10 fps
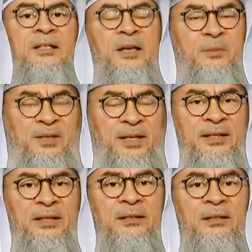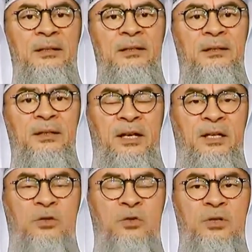it's imitating the
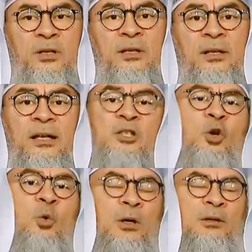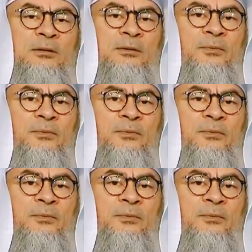Hindus, and so on.